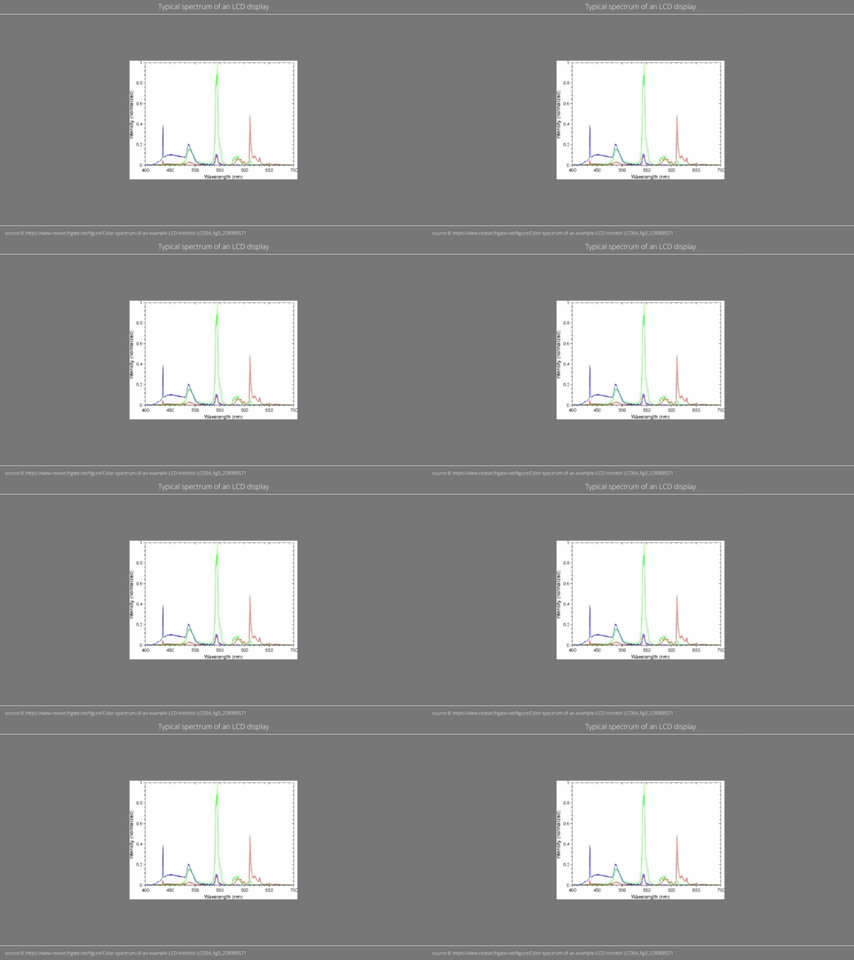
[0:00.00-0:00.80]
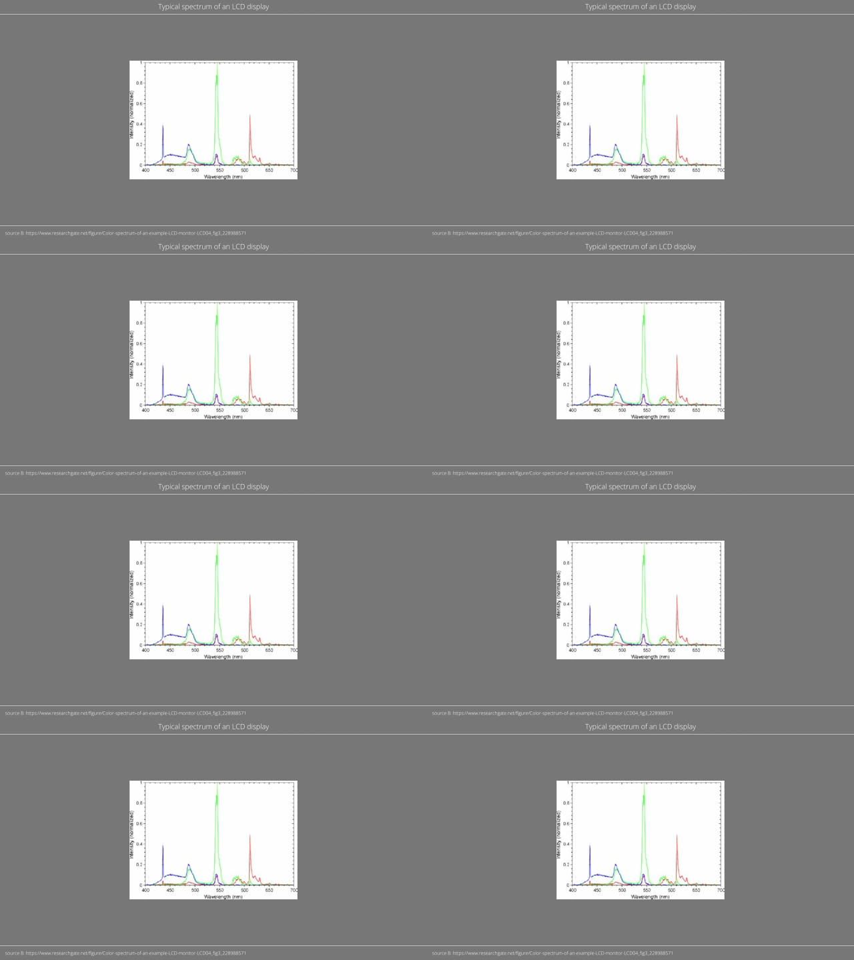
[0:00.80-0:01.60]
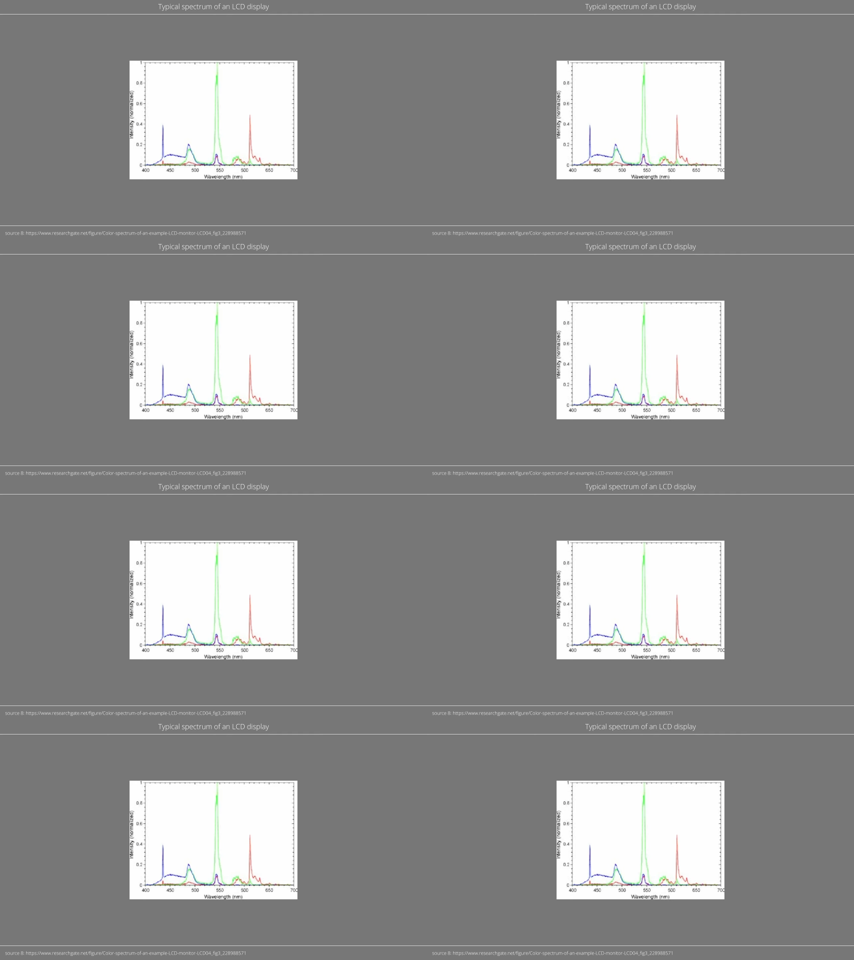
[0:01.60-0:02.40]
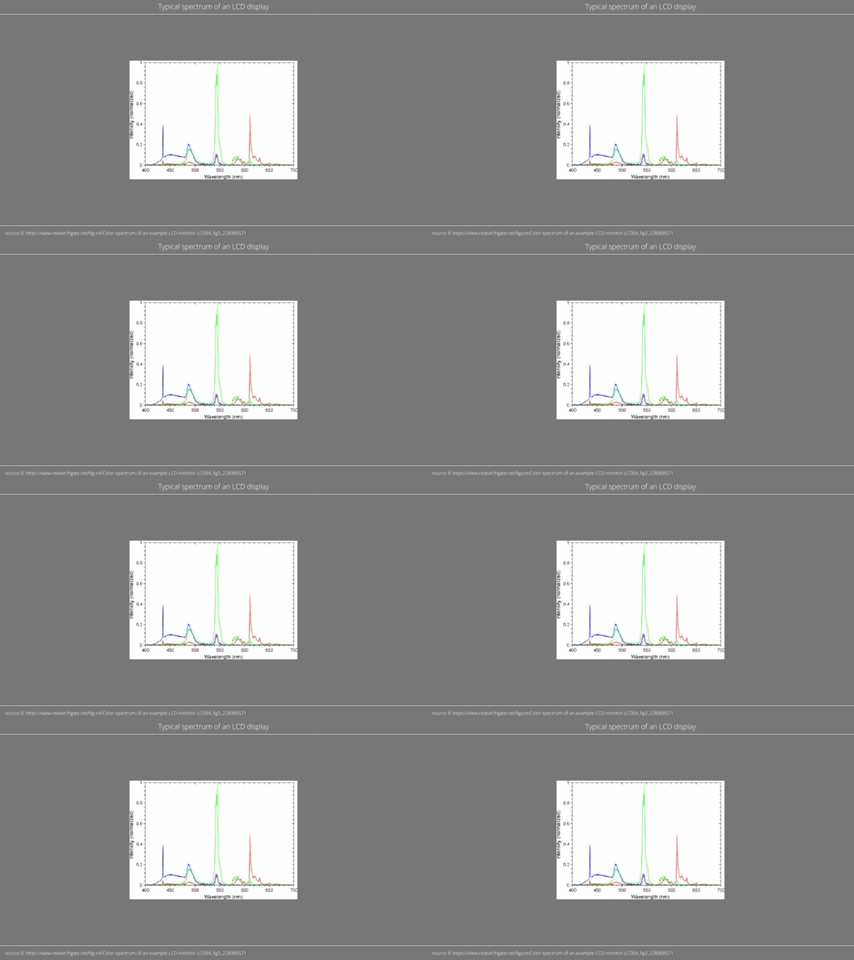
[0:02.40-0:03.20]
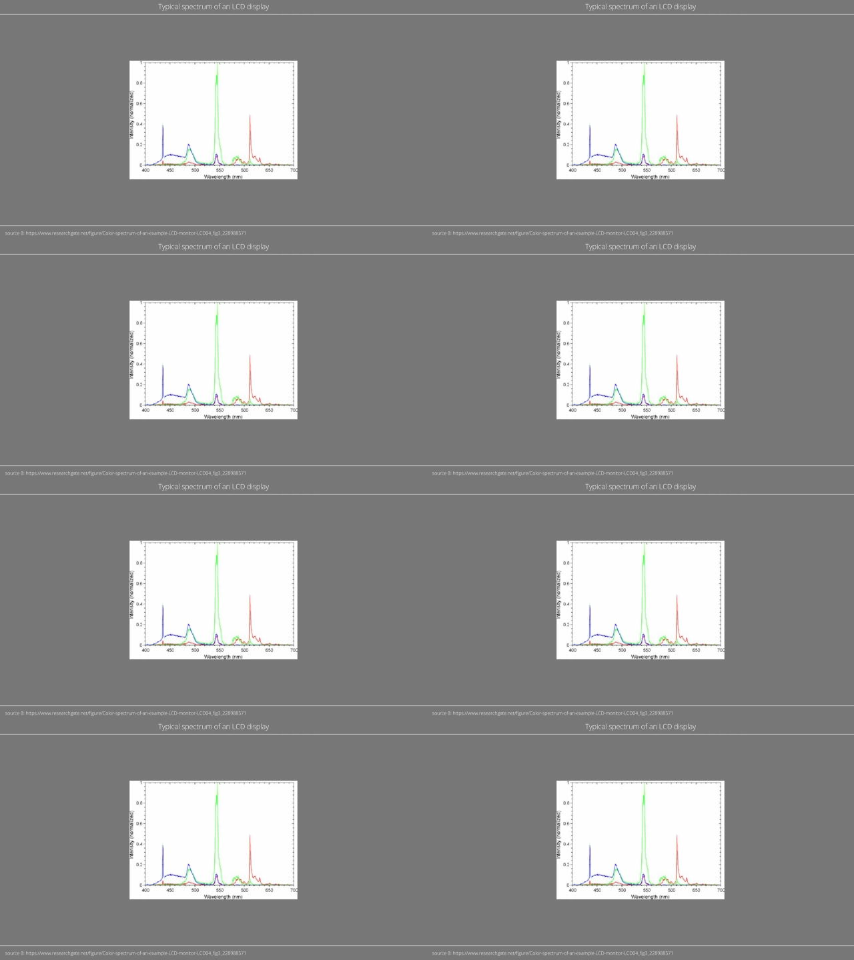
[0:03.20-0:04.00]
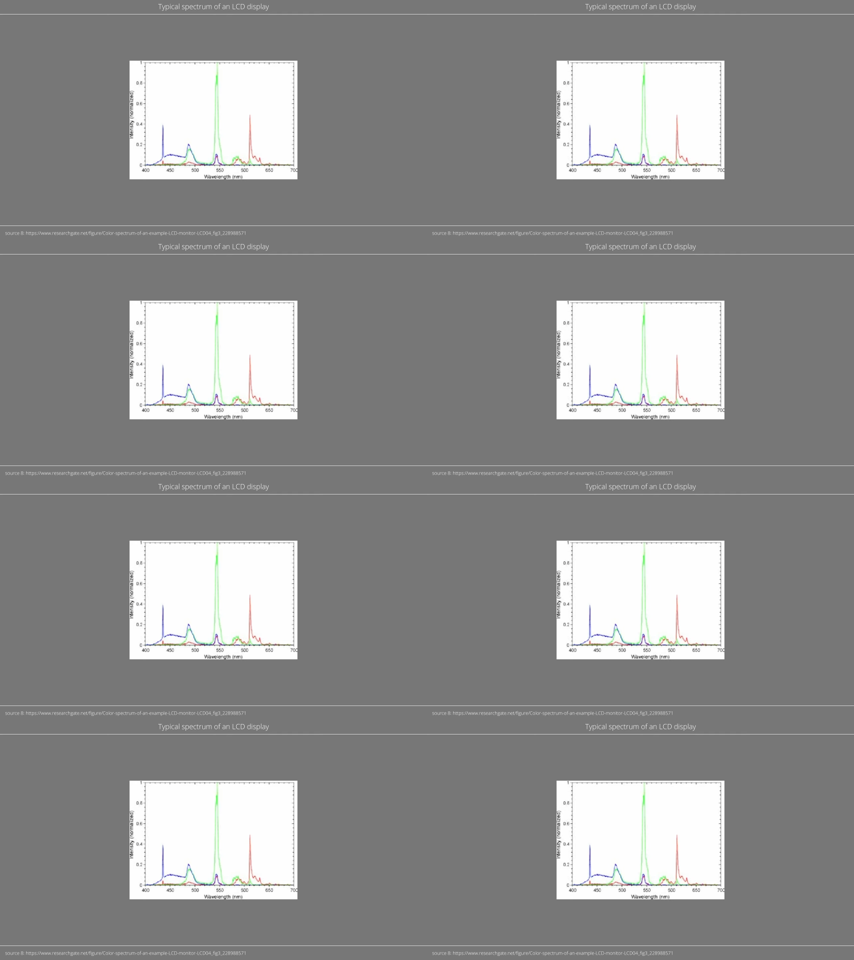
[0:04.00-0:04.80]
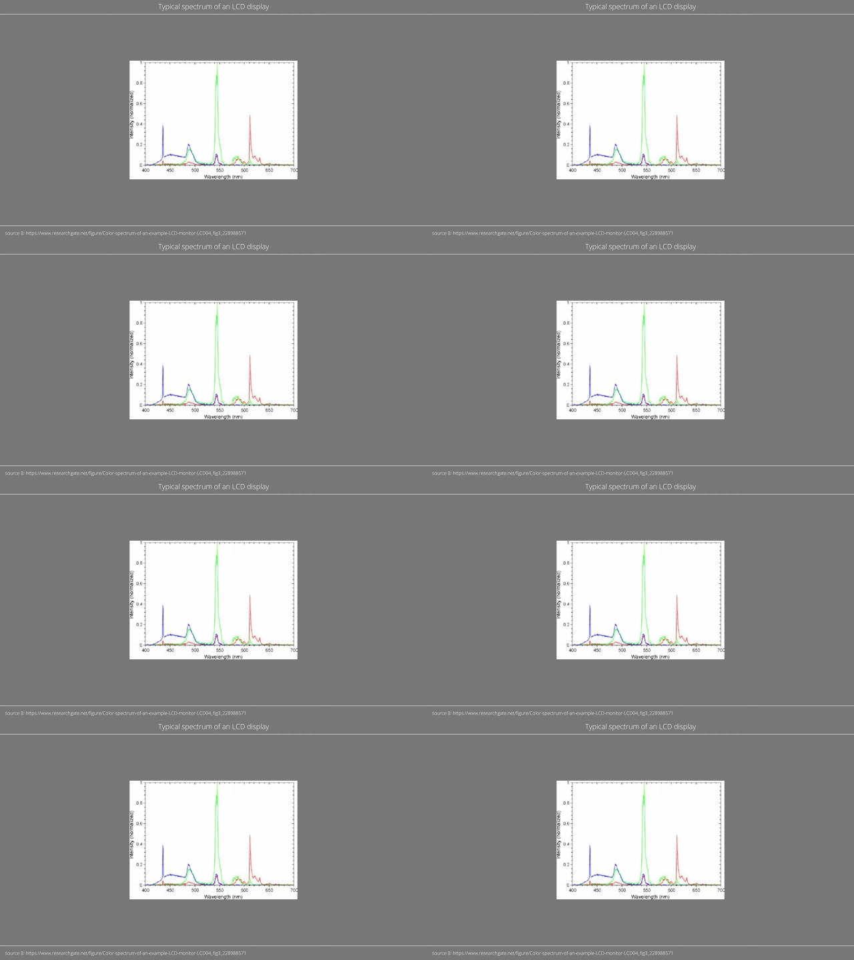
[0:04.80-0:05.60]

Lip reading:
(no speaker visible)